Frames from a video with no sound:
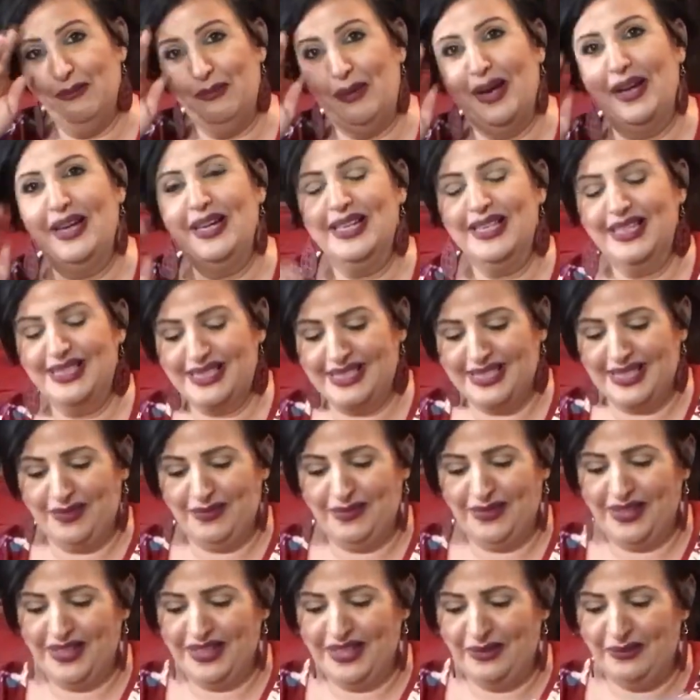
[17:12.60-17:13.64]
buying stuff
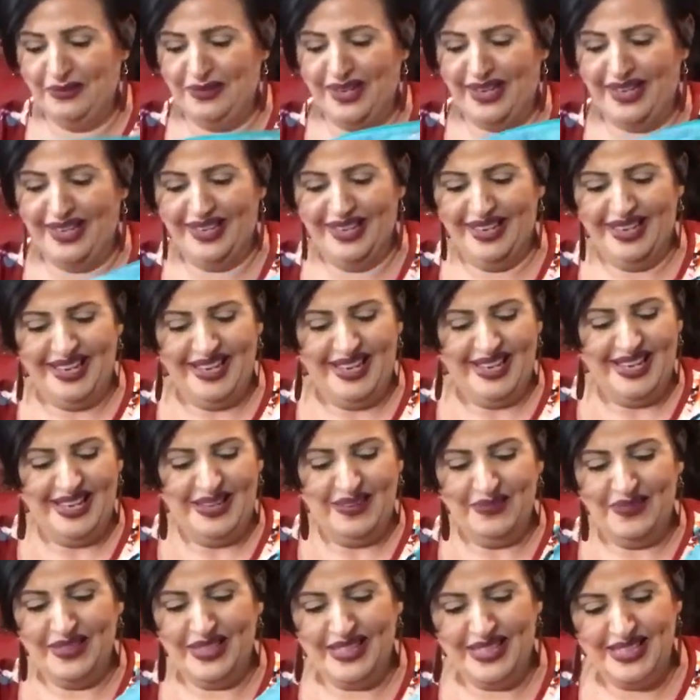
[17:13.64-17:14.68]
on eBay
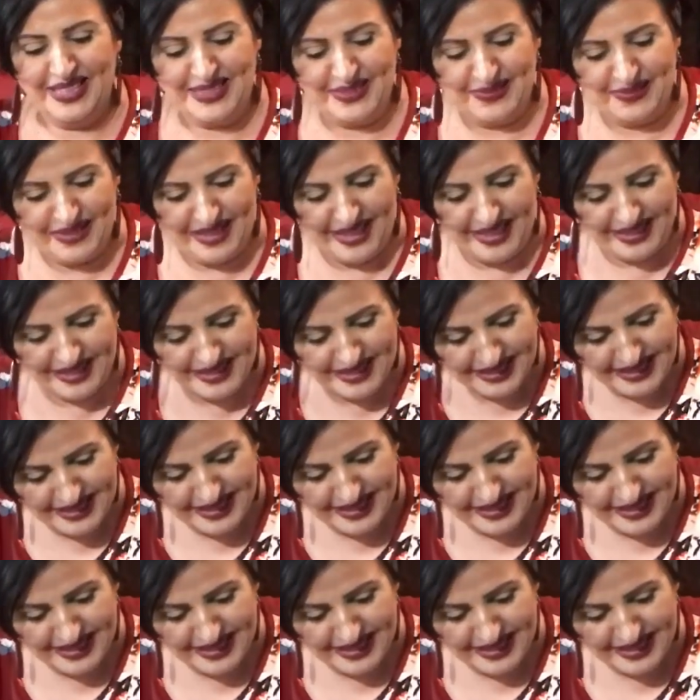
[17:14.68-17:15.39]
because of that